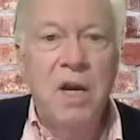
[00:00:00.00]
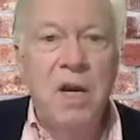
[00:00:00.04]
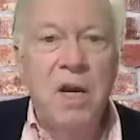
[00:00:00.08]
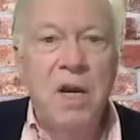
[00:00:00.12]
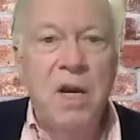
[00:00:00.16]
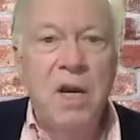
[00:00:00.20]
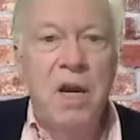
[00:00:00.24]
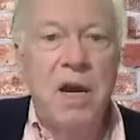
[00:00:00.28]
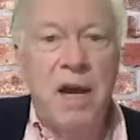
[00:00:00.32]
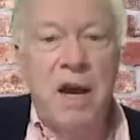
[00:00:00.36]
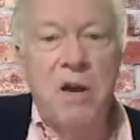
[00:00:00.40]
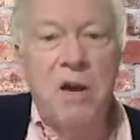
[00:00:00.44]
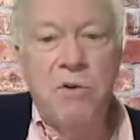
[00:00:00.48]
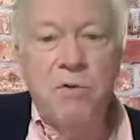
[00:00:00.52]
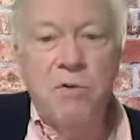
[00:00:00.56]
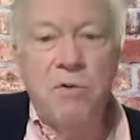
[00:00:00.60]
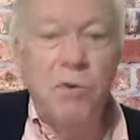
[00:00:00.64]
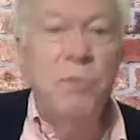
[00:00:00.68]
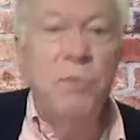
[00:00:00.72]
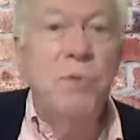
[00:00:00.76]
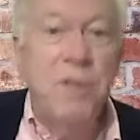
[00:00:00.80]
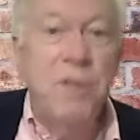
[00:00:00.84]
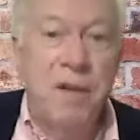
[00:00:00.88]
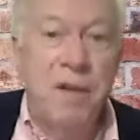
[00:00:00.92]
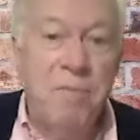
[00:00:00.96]
how
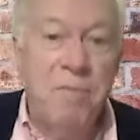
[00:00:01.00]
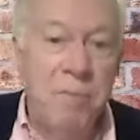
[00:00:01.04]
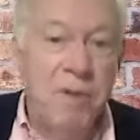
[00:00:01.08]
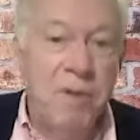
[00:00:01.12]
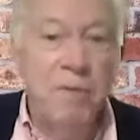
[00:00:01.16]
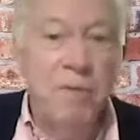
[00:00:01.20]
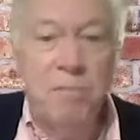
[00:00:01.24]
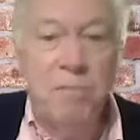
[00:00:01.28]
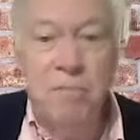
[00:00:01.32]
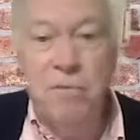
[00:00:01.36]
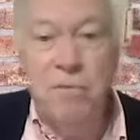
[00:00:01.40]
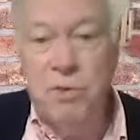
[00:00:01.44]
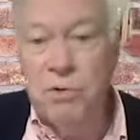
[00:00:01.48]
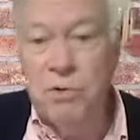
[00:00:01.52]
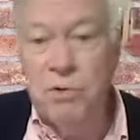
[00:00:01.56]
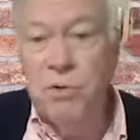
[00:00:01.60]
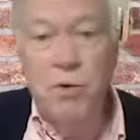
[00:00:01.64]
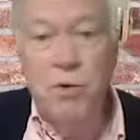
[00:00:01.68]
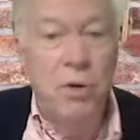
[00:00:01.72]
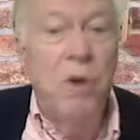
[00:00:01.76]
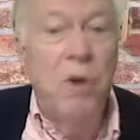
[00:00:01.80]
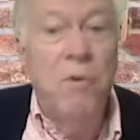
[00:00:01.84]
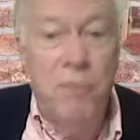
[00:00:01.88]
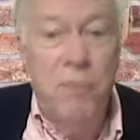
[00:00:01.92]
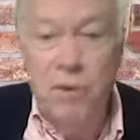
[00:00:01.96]
groups have been
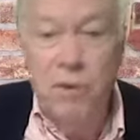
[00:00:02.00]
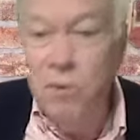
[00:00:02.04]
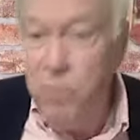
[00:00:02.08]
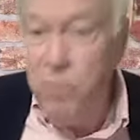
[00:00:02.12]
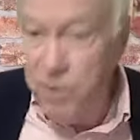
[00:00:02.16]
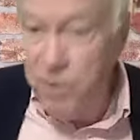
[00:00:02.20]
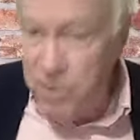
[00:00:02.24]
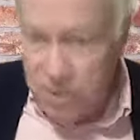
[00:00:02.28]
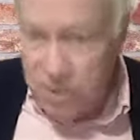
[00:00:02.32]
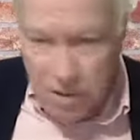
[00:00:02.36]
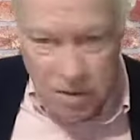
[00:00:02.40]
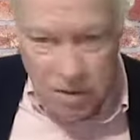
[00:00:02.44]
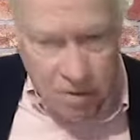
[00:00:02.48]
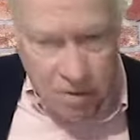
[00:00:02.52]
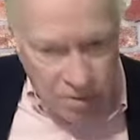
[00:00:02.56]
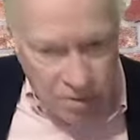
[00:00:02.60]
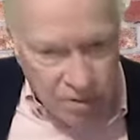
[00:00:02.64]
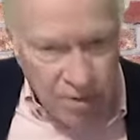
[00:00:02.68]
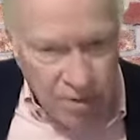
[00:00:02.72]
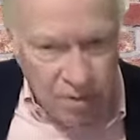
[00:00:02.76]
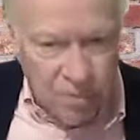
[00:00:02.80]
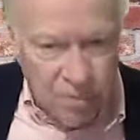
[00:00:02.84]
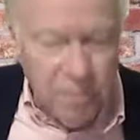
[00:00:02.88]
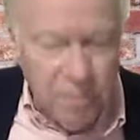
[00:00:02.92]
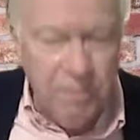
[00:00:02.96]
screwed over, which is
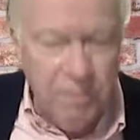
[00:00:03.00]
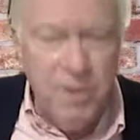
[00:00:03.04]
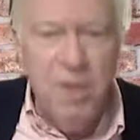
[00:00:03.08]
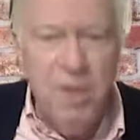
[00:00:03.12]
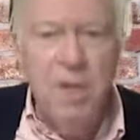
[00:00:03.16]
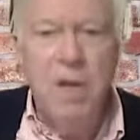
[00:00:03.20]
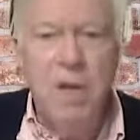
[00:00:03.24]
true.